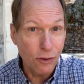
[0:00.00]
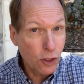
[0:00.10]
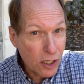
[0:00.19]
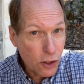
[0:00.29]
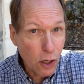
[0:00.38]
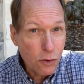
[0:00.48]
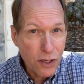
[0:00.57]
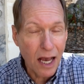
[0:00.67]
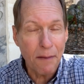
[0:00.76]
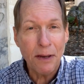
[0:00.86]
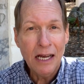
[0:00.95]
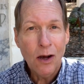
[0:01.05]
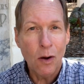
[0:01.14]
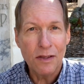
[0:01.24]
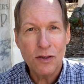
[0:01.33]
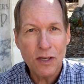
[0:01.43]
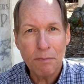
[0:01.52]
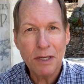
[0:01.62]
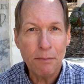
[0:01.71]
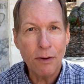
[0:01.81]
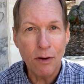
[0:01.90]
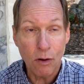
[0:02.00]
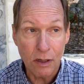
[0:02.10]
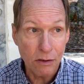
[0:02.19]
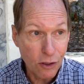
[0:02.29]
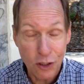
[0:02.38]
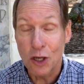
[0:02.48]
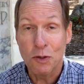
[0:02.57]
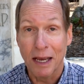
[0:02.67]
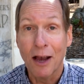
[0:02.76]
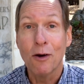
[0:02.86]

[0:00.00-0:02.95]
and she shows up on September, or excuse me,